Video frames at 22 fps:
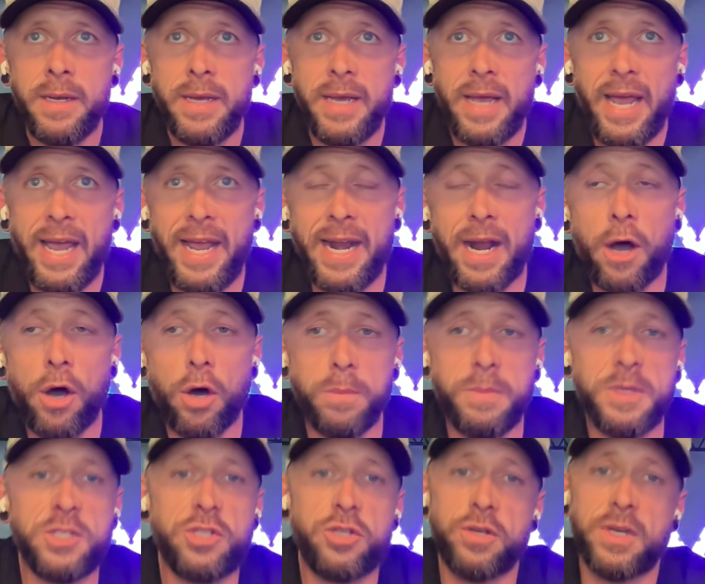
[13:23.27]
And I hope
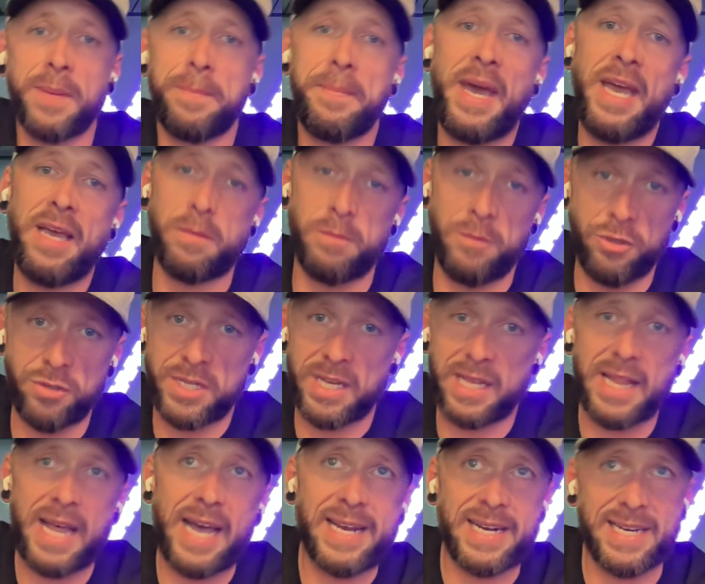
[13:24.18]
that you can make music
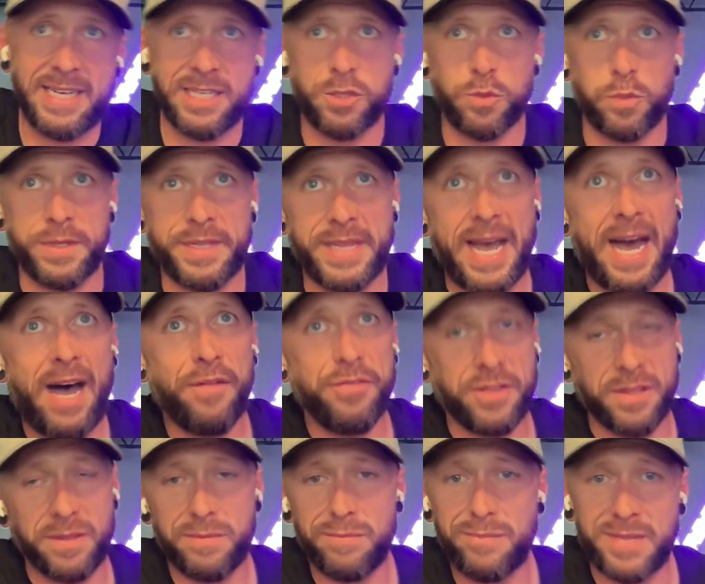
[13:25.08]
like this without
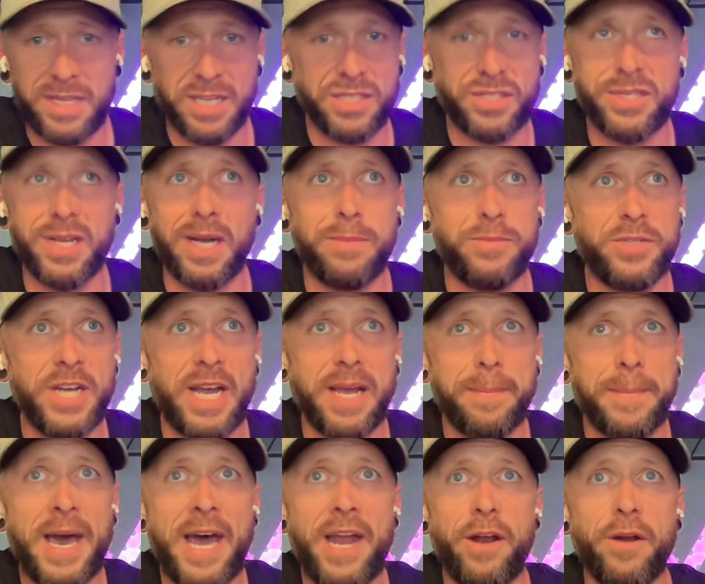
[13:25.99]
the subject
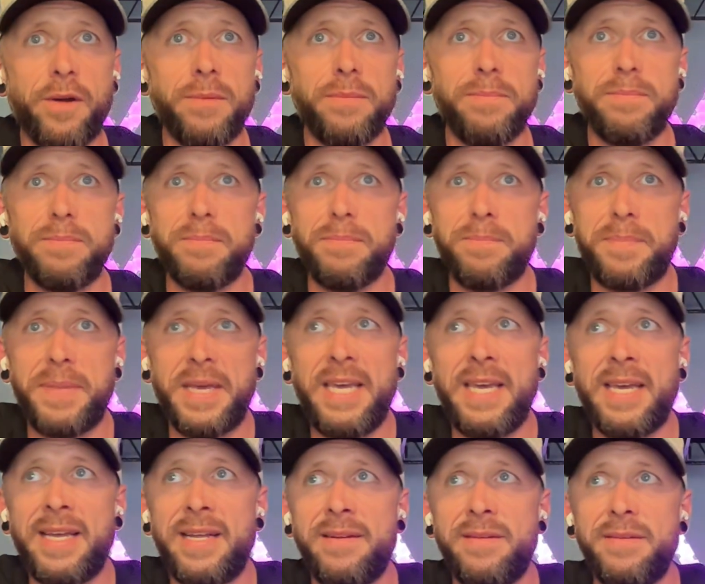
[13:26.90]
matter
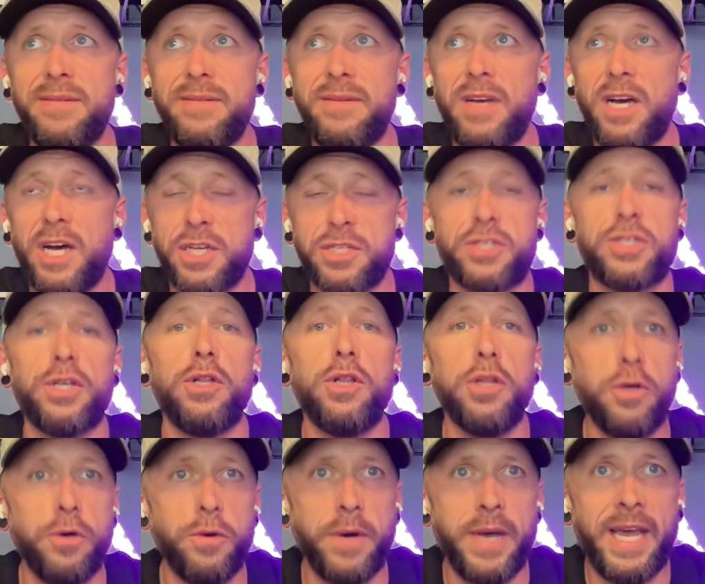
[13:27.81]
being a
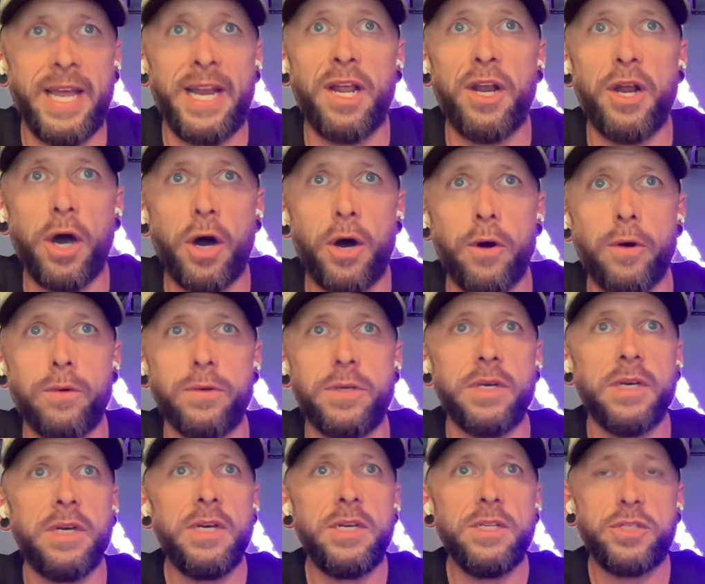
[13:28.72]
salute and an ode
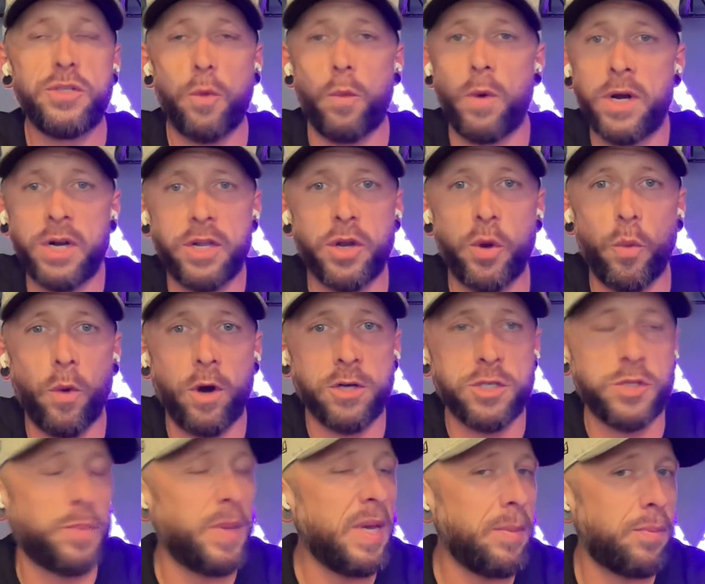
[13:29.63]
to one of the
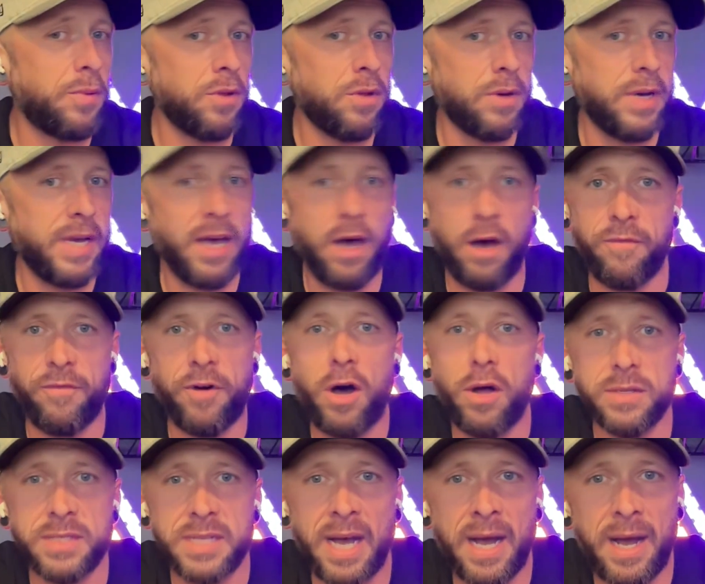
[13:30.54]
worst people of
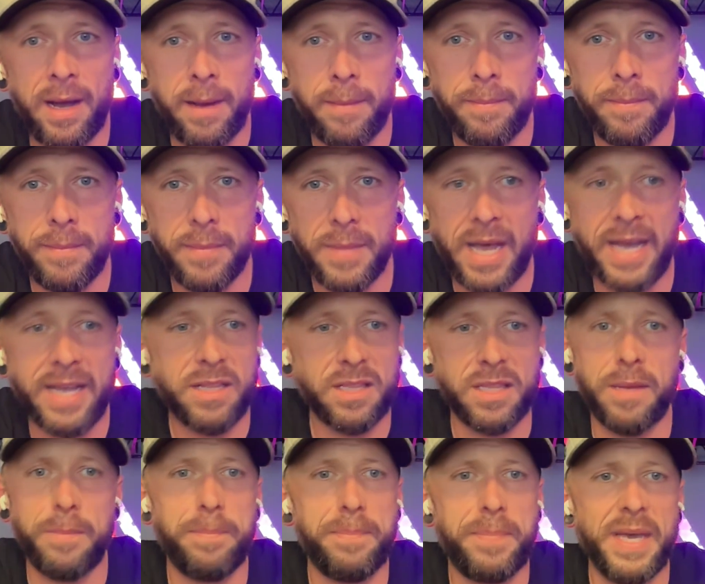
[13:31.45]
all time, like
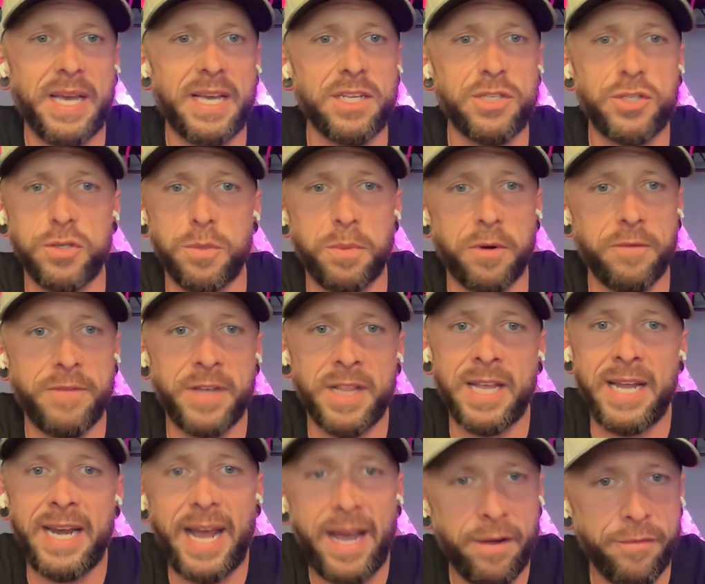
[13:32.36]
the biggest
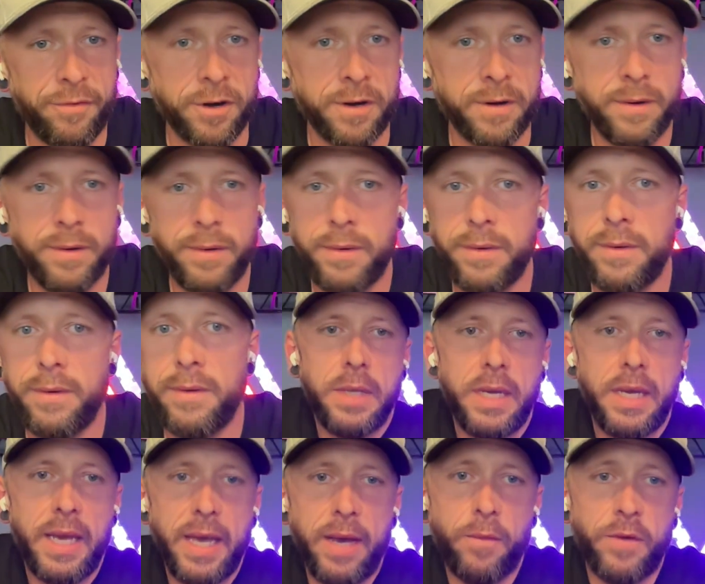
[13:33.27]
supervillain ever.
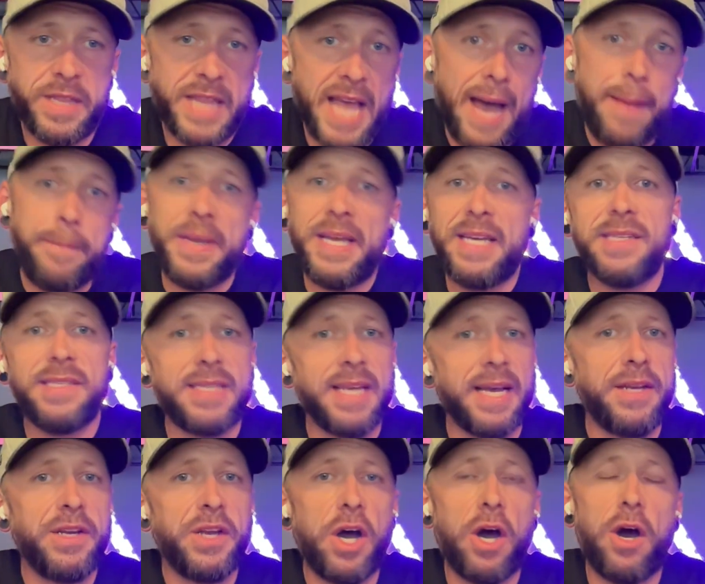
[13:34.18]
And with that being
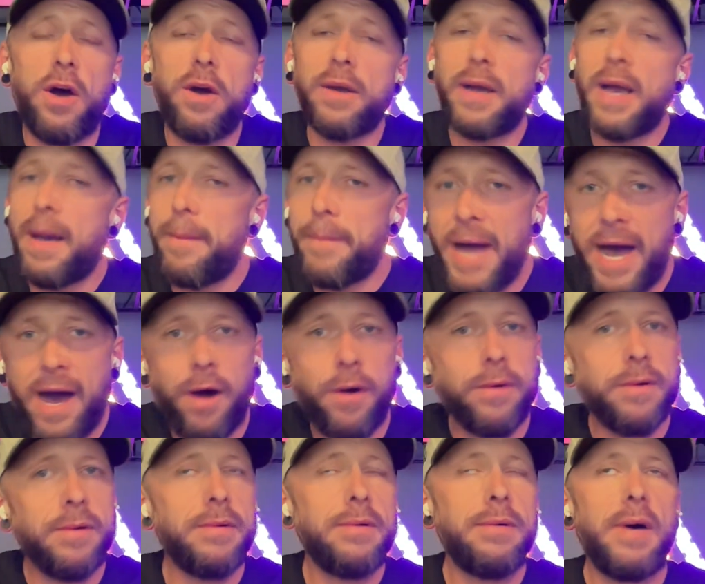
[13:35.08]
said, dog, I'm
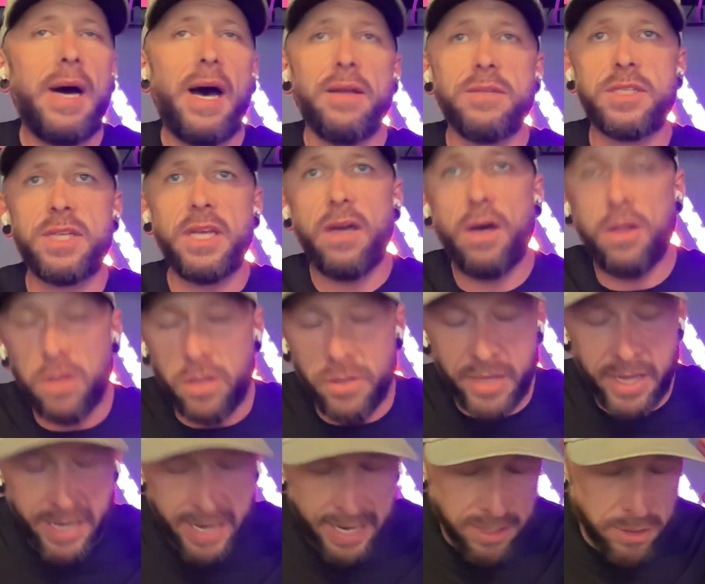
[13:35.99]
out. I'll see y'all
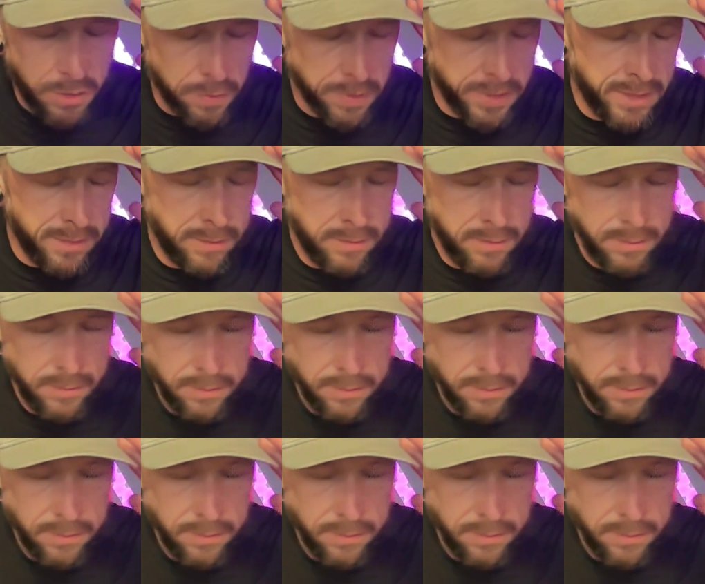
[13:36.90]
on the next one.